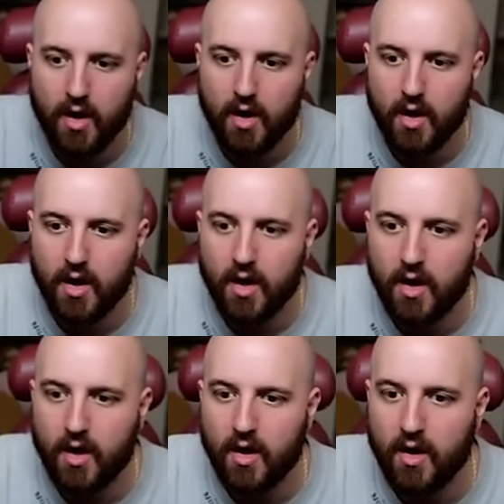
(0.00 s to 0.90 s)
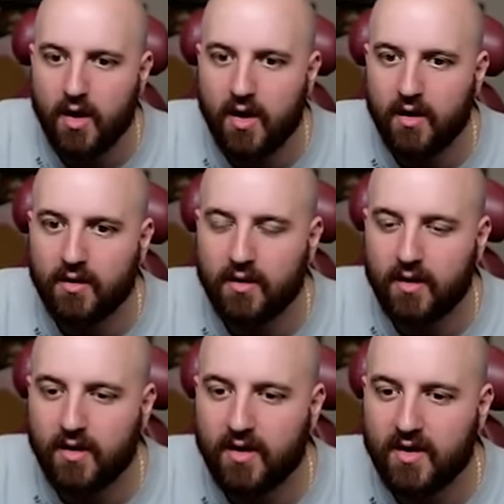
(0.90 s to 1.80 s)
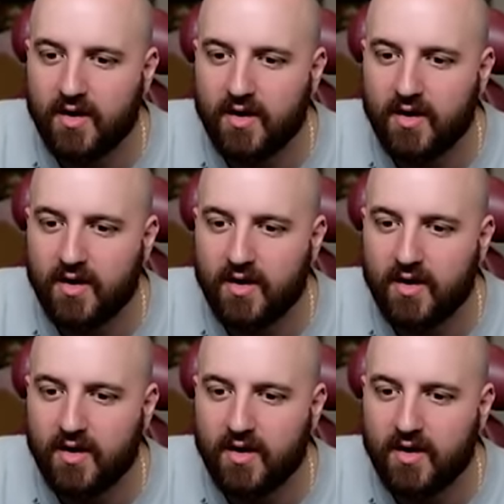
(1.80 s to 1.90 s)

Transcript: Nothing is said.